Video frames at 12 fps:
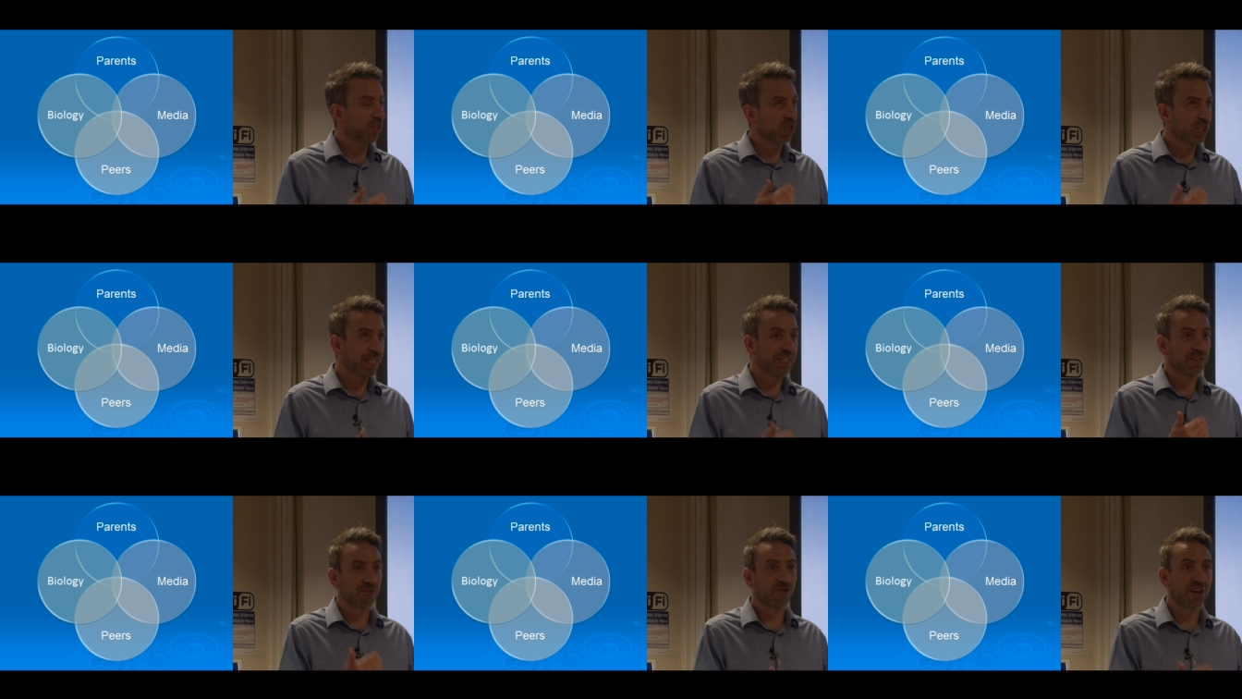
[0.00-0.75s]

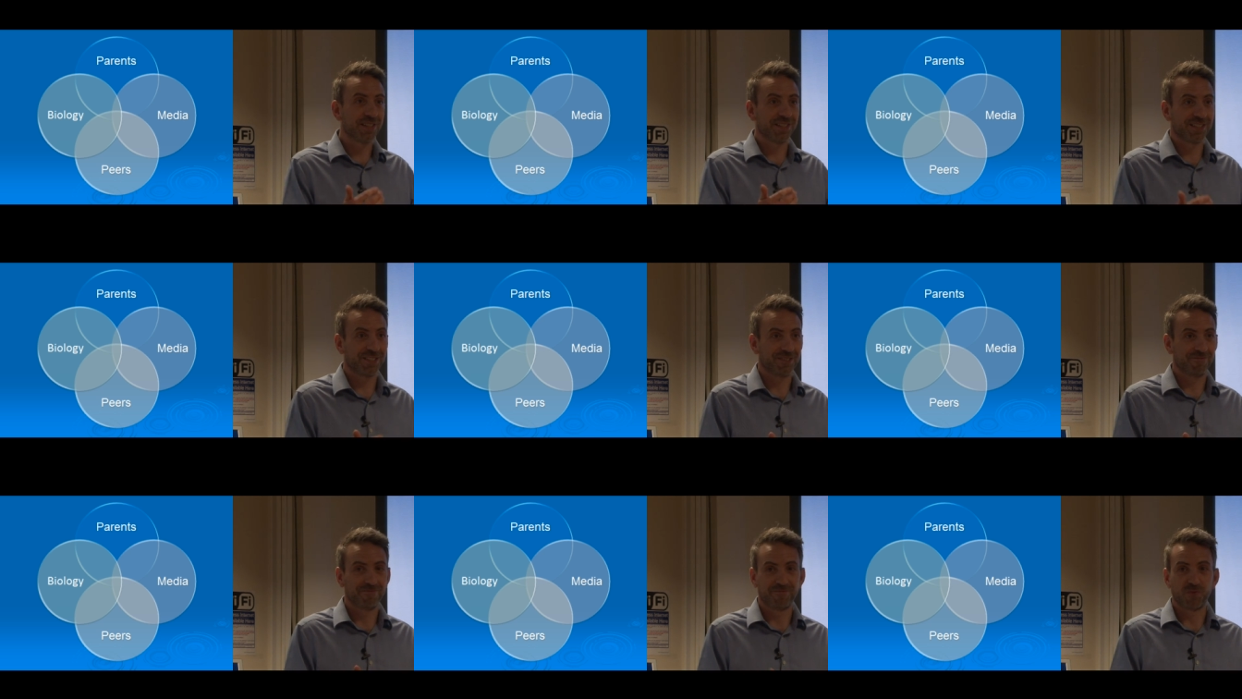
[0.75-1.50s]
teens' friends,
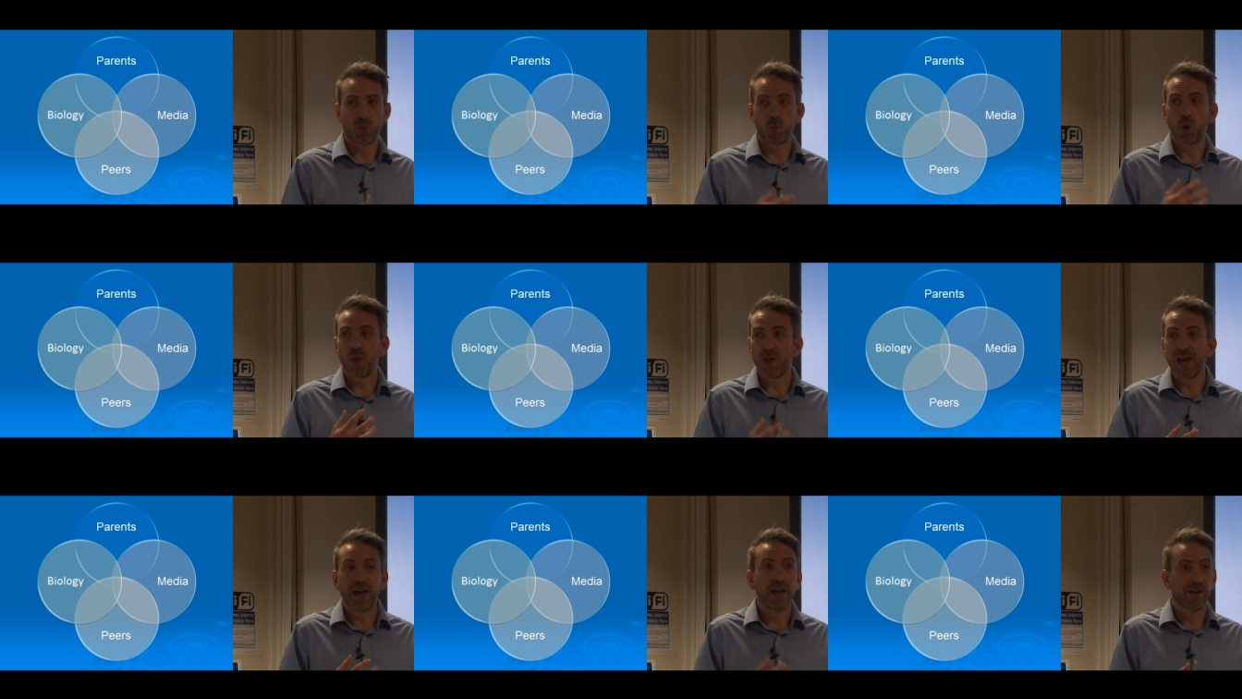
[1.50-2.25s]
what
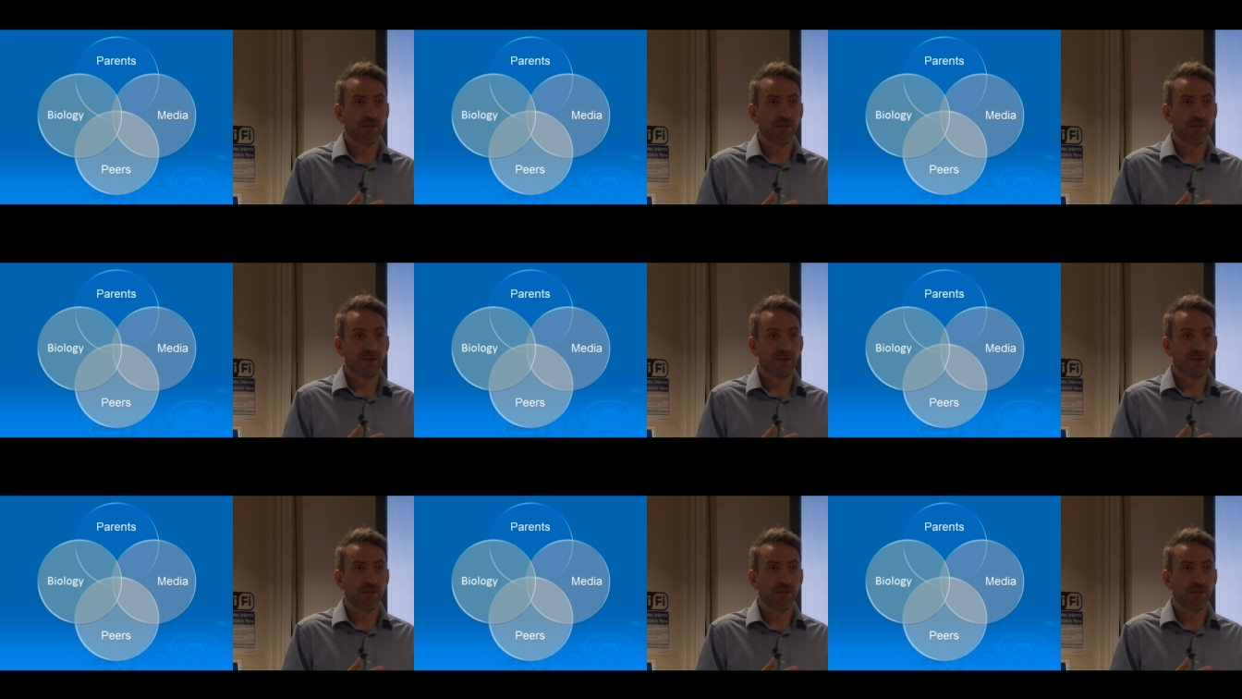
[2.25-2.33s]
their